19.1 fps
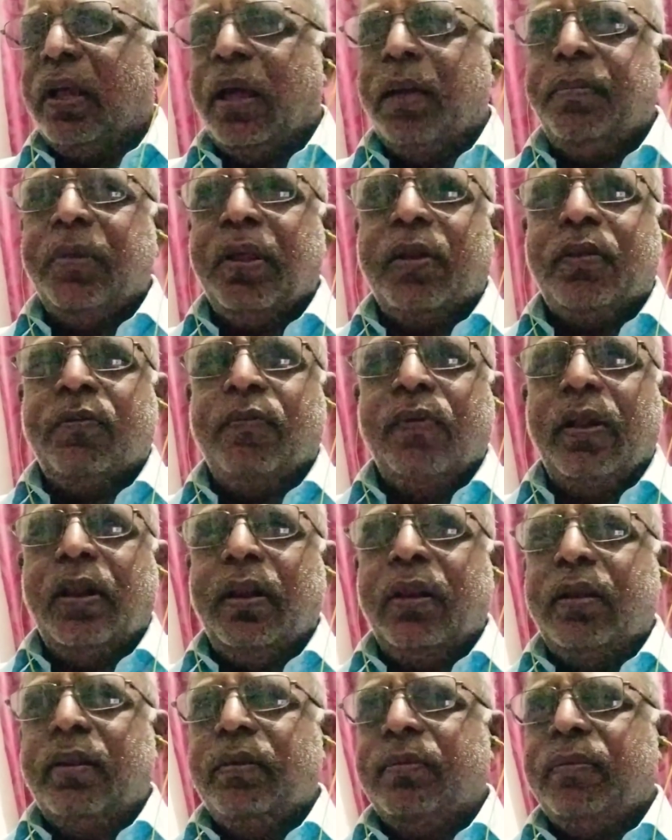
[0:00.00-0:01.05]
I am not
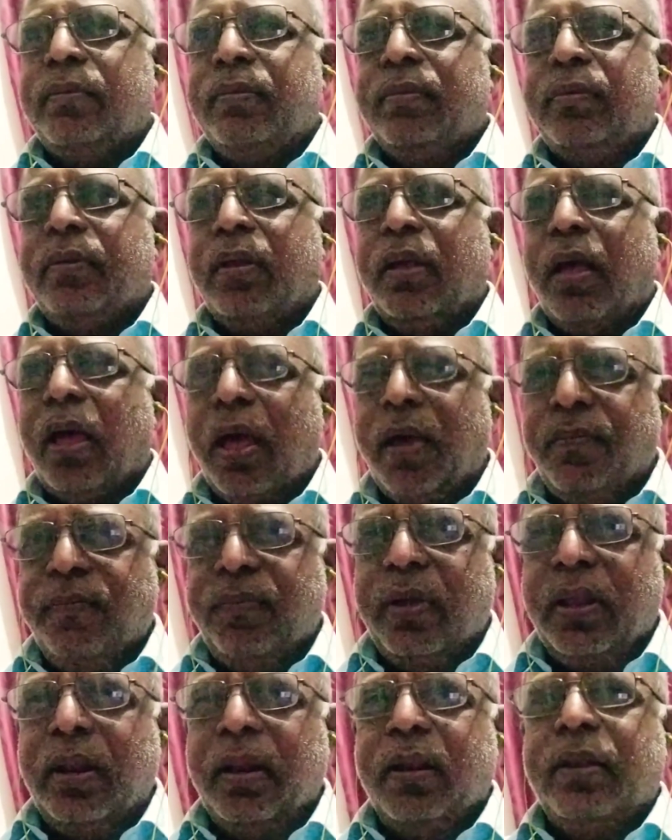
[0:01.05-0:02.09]
well. I
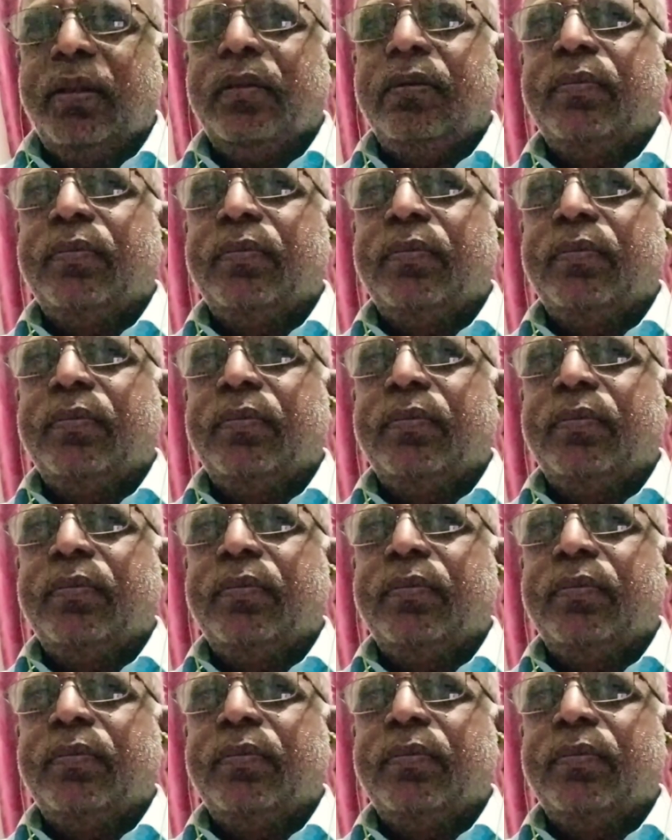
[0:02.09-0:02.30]
am well.